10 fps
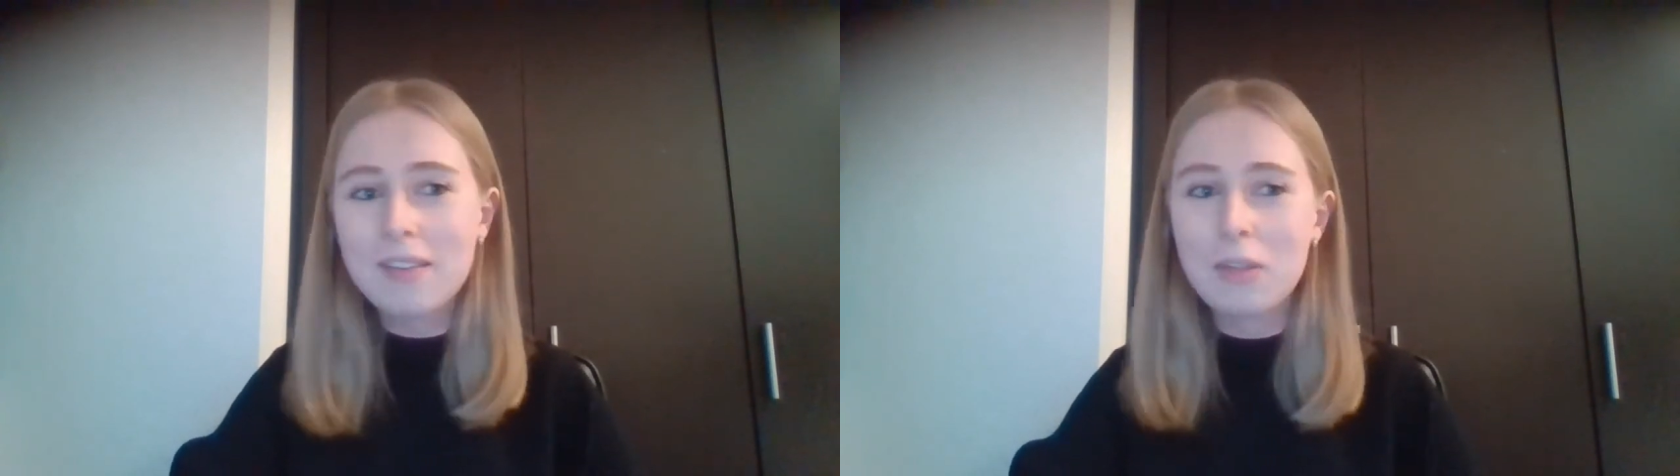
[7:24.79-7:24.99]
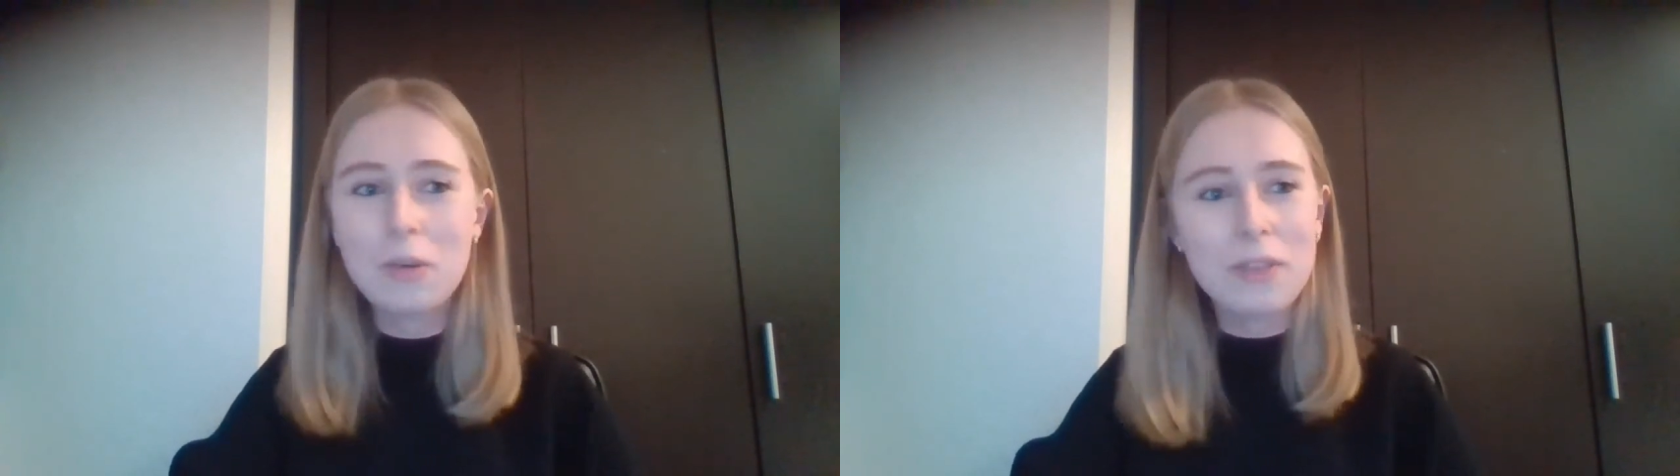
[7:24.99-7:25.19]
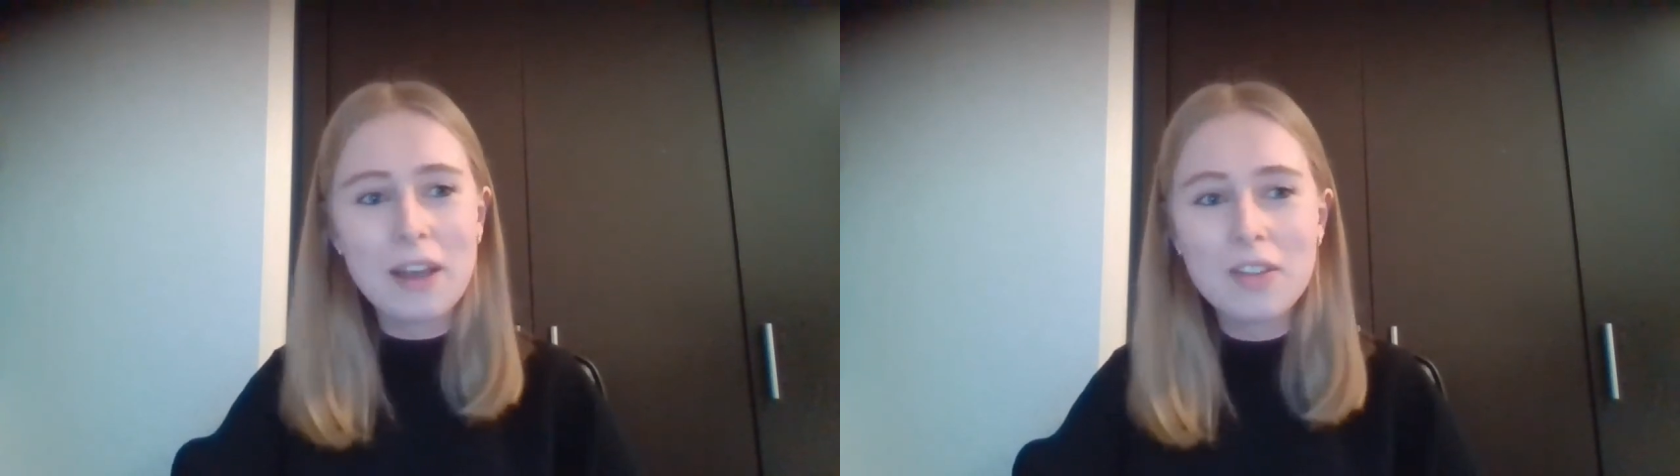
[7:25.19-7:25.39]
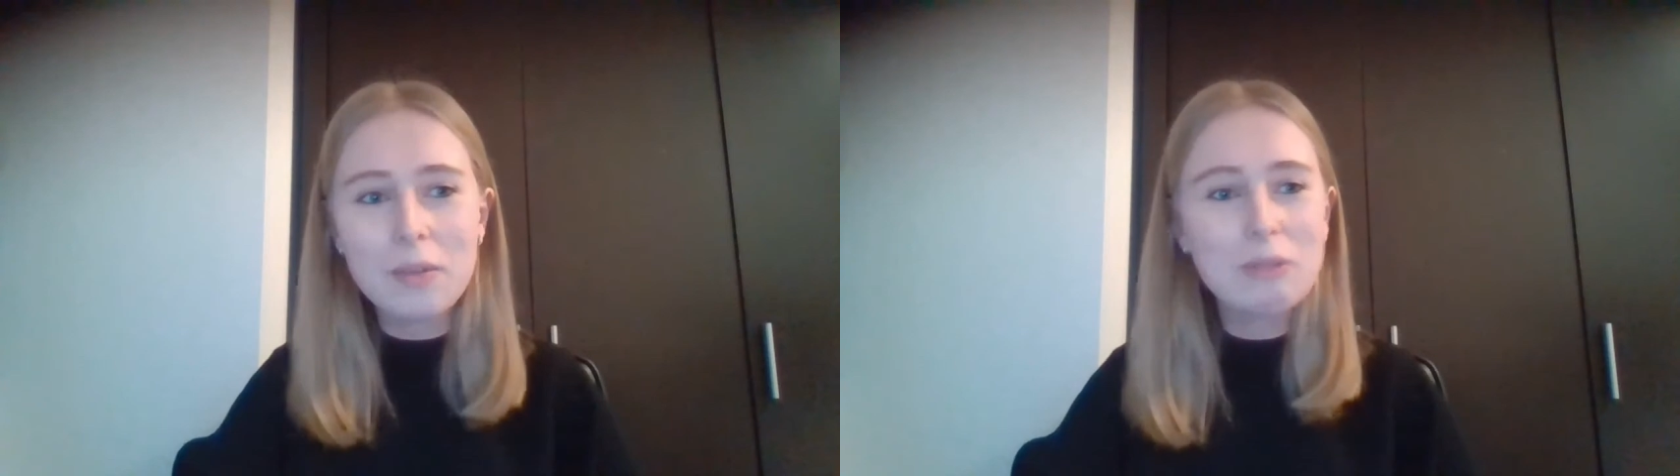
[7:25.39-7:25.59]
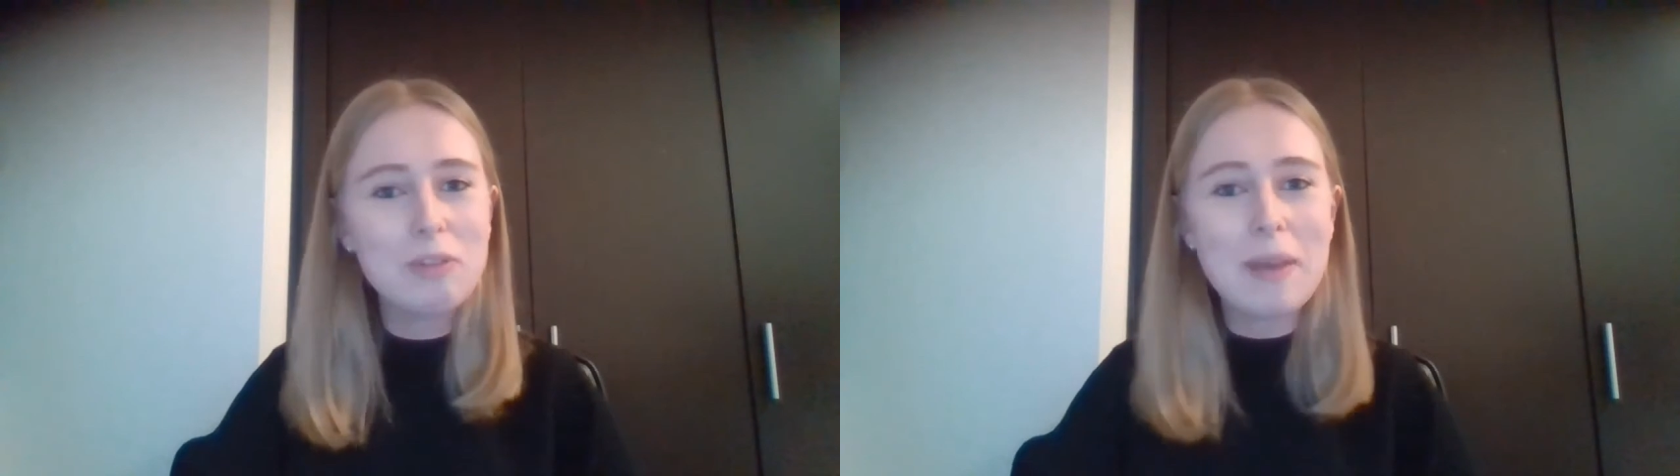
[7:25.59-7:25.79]
I thought that's the
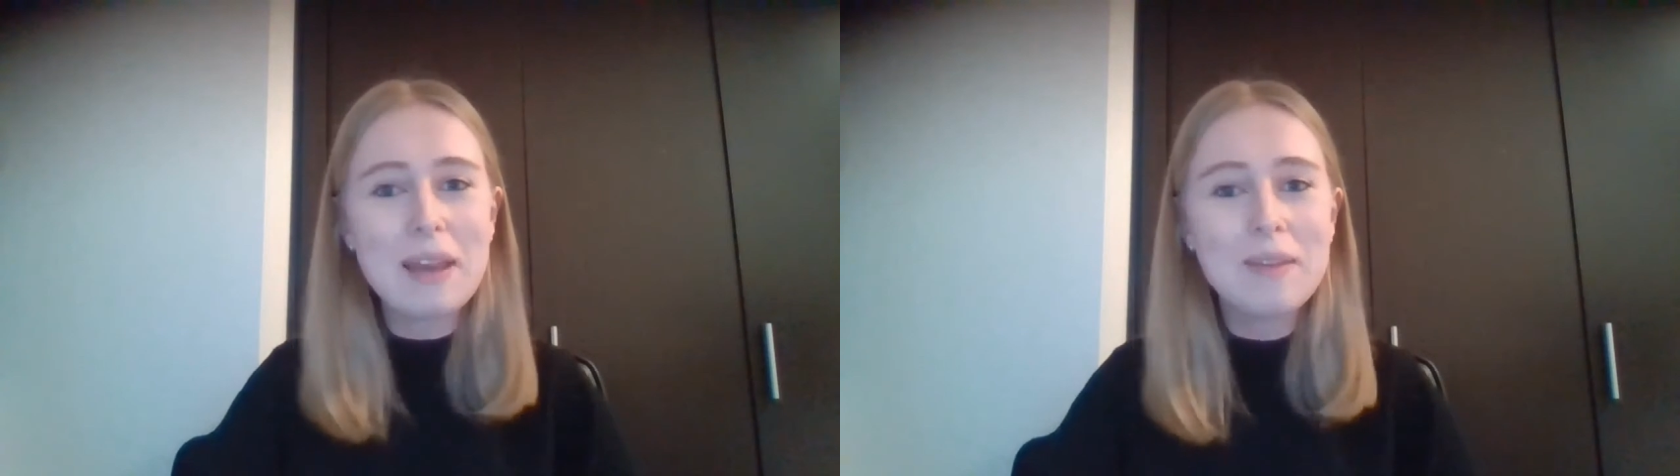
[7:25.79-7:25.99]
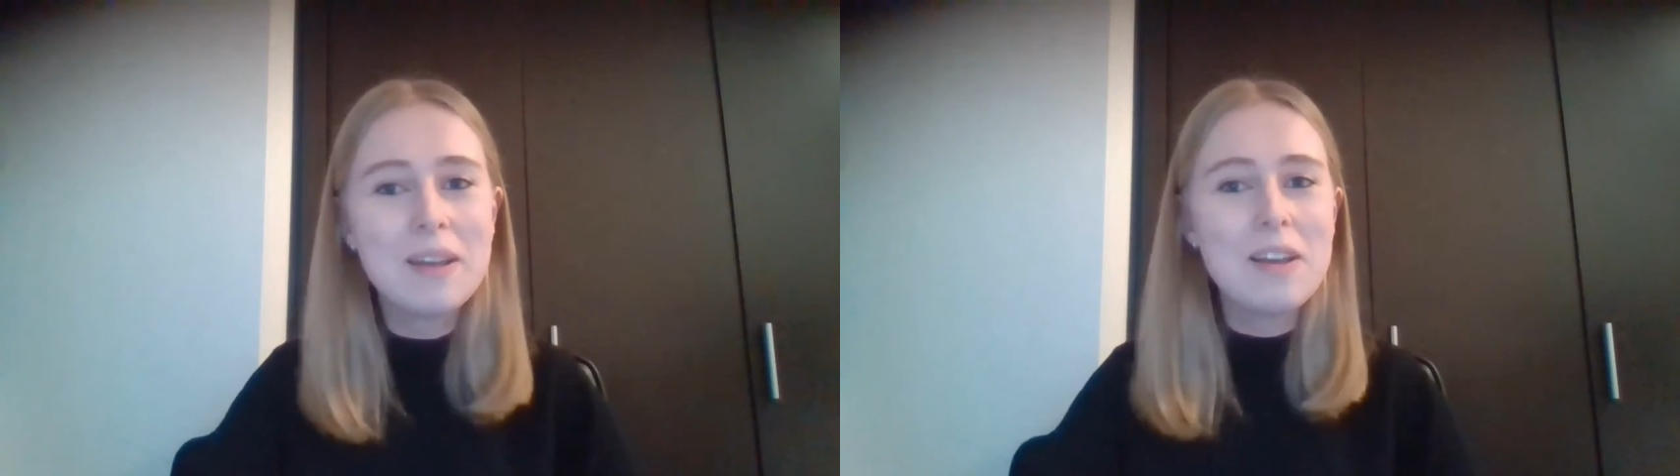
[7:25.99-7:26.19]
one for me.